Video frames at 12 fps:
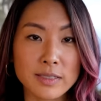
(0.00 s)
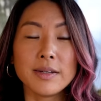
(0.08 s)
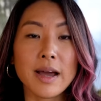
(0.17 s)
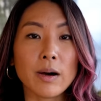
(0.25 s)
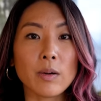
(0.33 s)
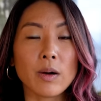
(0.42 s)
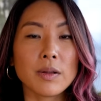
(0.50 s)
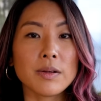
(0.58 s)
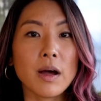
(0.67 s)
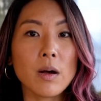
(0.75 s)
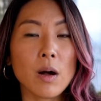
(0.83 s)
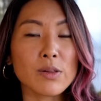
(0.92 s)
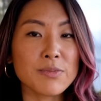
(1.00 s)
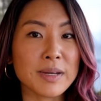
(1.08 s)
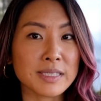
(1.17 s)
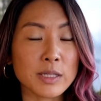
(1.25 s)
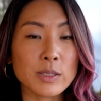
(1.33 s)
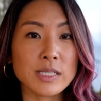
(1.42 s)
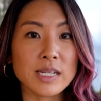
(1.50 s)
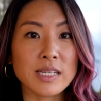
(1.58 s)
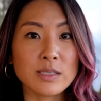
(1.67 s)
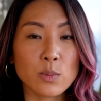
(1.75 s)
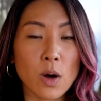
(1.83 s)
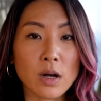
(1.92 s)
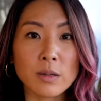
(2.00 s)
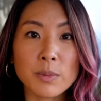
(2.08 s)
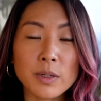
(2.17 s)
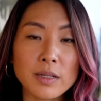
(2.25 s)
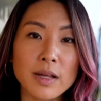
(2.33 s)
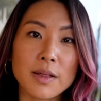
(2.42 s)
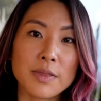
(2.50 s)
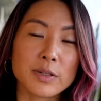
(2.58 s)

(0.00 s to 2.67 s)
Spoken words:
Now, not all of Mexico City is walkable.